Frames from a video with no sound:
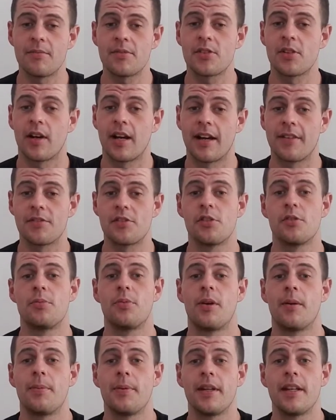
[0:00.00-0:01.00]
So I have 2
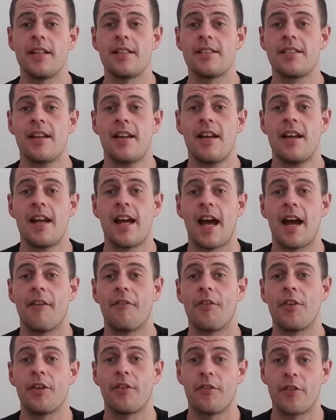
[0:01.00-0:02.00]
properties,
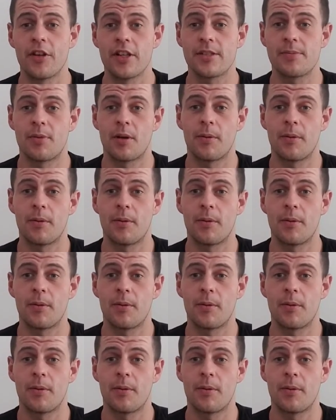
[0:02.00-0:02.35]
and for the first